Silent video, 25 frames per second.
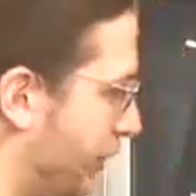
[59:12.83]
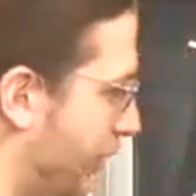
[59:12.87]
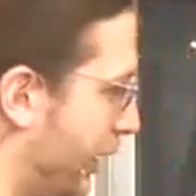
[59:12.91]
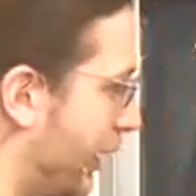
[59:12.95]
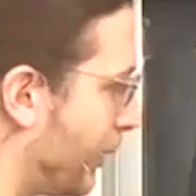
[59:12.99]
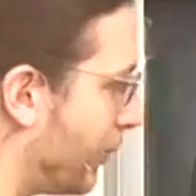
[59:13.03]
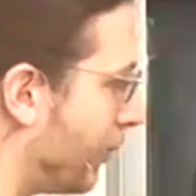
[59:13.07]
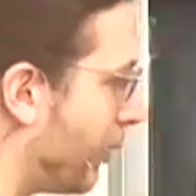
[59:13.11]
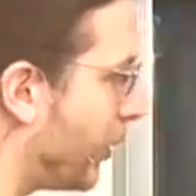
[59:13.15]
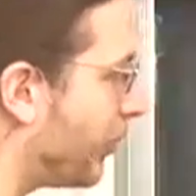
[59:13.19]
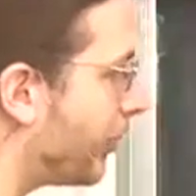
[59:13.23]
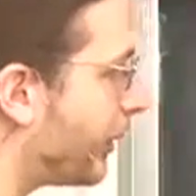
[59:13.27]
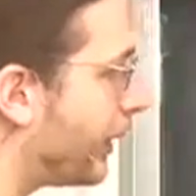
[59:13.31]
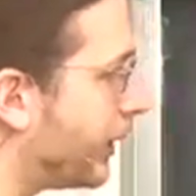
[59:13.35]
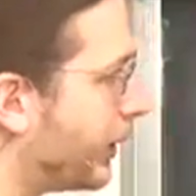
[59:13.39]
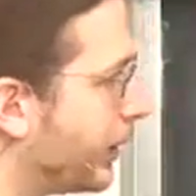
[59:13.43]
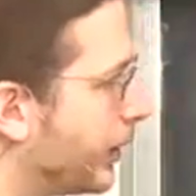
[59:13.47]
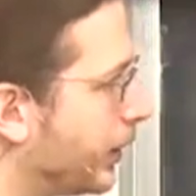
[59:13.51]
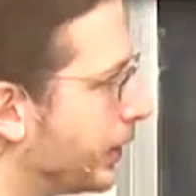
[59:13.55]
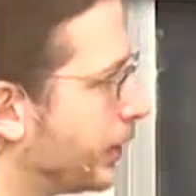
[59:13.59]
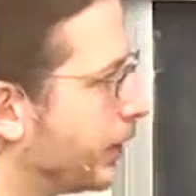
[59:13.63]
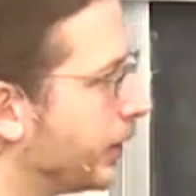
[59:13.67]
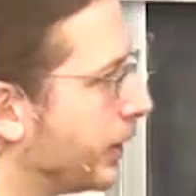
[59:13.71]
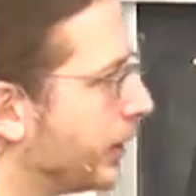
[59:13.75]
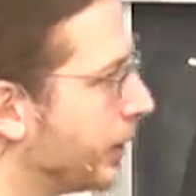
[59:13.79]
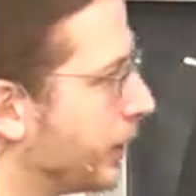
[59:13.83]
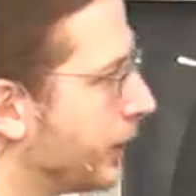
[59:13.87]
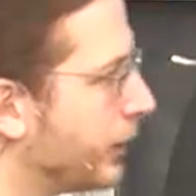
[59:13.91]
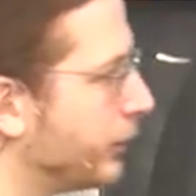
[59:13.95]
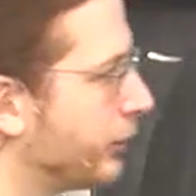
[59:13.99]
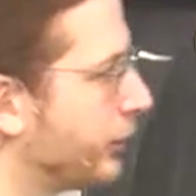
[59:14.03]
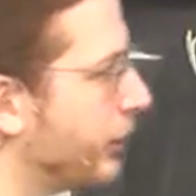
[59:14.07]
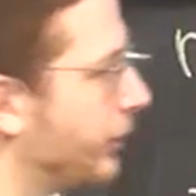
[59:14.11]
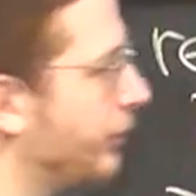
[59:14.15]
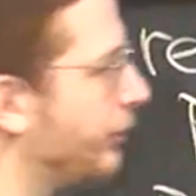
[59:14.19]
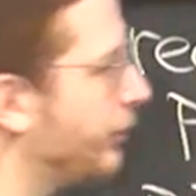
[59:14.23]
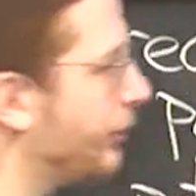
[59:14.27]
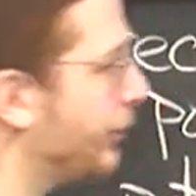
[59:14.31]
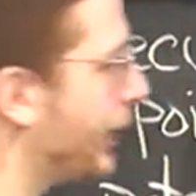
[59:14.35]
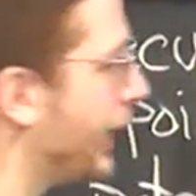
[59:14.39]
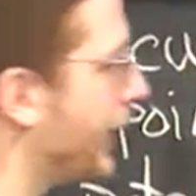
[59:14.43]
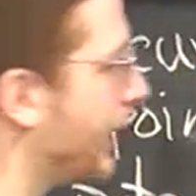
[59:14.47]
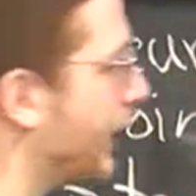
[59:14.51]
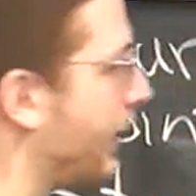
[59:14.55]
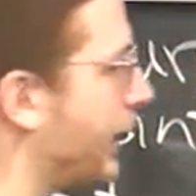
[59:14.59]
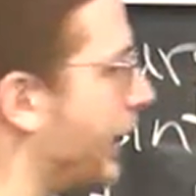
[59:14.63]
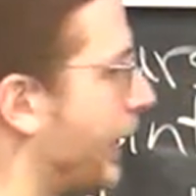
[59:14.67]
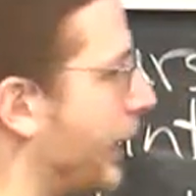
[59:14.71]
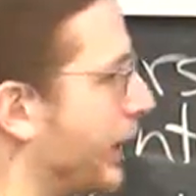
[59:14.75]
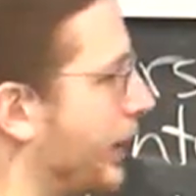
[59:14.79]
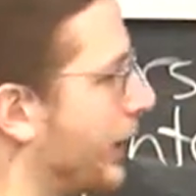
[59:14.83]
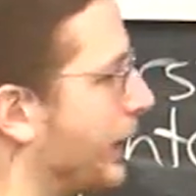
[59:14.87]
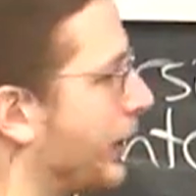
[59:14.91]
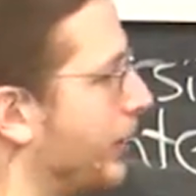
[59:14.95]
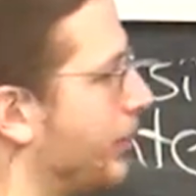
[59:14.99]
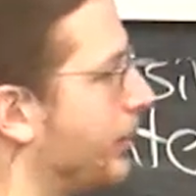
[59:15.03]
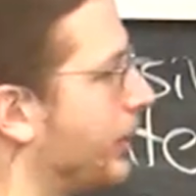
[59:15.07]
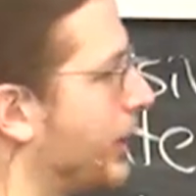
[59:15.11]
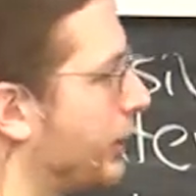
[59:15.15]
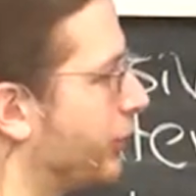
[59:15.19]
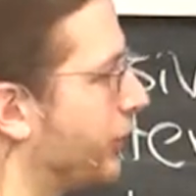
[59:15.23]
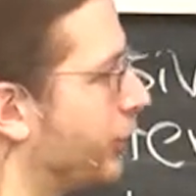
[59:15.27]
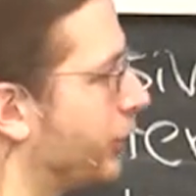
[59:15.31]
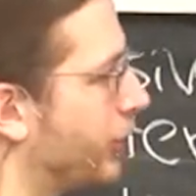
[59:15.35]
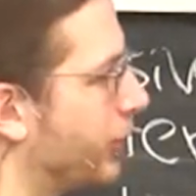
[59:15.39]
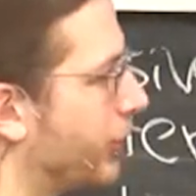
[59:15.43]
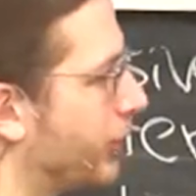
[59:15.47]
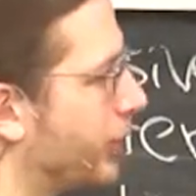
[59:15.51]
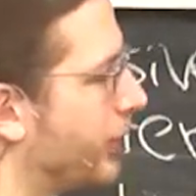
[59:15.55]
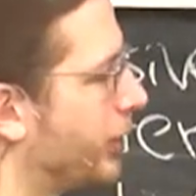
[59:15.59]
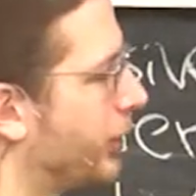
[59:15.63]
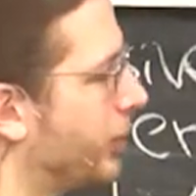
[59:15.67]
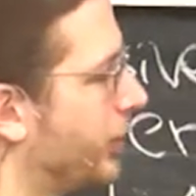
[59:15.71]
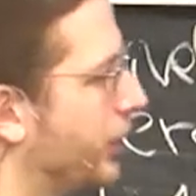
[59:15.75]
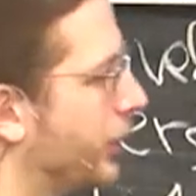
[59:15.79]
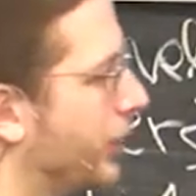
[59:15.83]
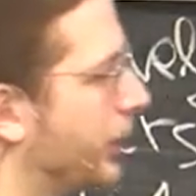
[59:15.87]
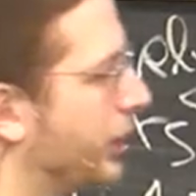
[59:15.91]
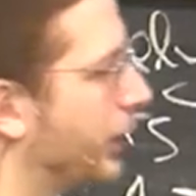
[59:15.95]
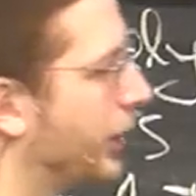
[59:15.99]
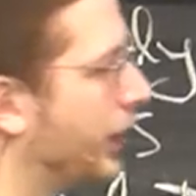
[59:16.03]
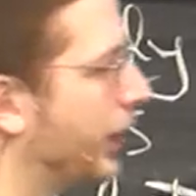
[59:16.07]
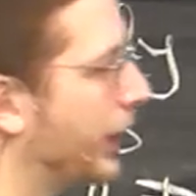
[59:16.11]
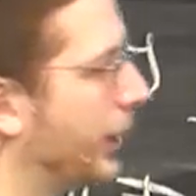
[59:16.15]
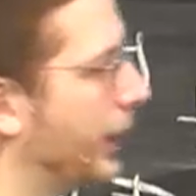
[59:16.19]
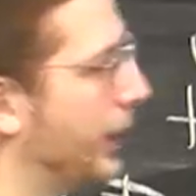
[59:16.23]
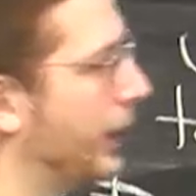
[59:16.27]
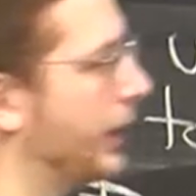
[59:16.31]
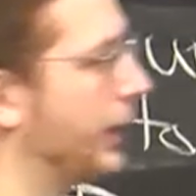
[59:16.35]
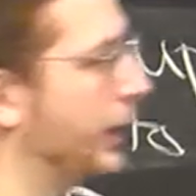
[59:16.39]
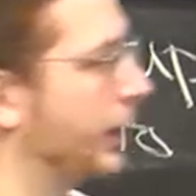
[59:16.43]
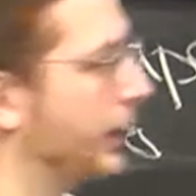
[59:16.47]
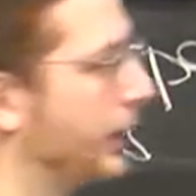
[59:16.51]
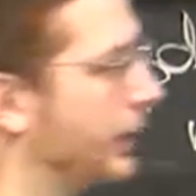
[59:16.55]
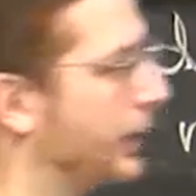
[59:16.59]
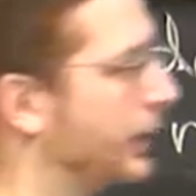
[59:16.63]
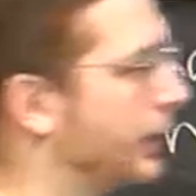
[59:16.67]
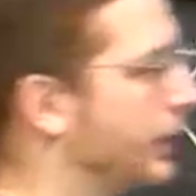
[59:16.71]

at any moment. So instead, I'm going to measure uh,